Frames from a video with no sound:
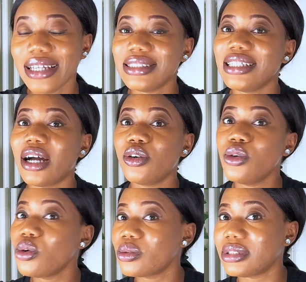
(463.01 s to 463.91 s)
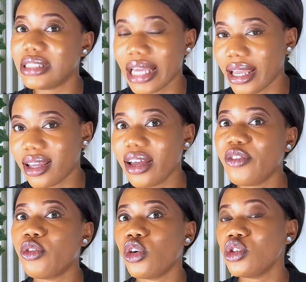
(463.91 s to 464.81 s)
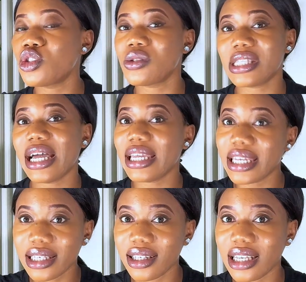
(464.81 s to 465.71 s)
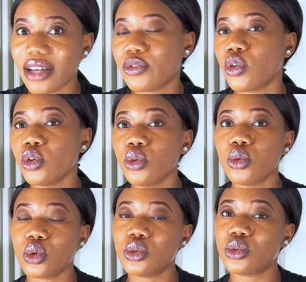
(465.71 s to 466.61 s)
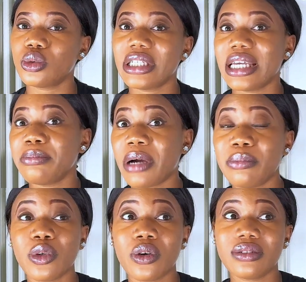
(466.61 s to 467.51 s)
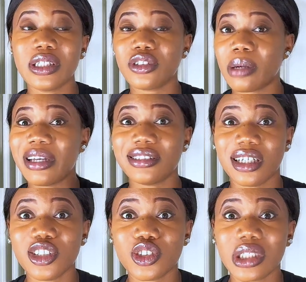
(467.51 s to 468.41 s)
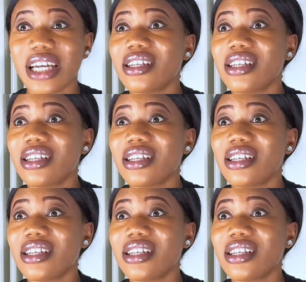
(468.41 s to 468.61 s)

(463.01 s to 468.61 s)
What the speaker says: There are rules there for you to start earning and for you not to get banned, because when you talk about international,